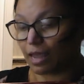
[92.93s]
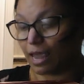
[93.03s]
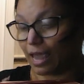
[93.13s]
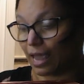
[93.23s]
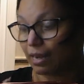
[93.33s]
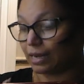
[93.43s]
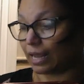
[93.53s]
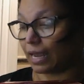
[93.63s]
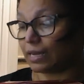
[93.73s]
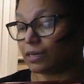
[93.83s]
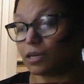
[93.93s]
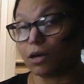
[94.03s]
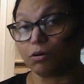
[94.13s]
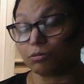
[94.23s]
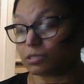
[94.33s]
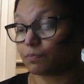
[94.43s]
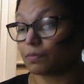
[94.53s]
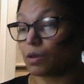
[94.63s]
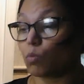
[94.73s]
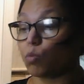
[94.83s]
And in goes
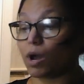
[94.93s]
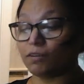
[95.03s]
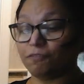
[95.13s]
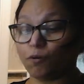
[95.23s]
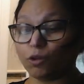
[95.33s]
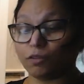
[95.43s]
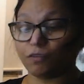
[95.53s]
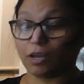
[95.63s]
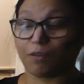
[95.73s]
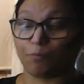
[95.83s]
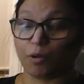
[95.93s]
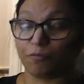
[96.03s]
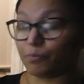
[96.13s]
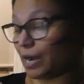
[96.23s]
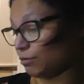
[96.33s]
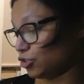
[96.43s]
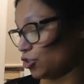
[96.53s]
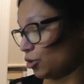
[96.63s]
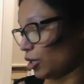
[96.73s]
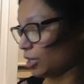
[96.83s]
1/4 of a cup of brown
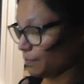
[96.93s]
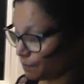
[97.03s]
sugar